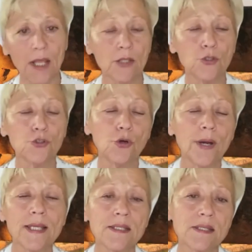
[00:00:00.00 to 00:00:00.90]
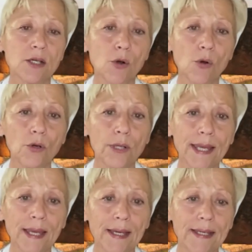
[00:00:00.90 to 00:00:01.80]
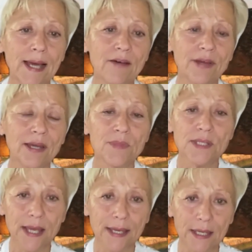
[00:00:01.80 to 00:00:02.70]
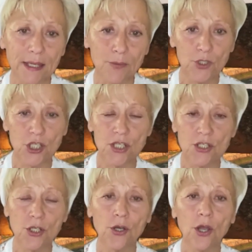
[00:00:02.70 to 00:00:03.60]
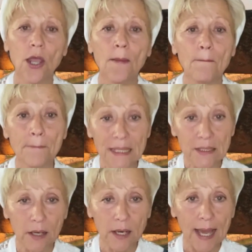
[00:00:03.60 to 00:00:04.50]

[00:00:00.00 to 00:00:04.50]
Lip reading: The Torah is called Kav Emtzai, which is the middle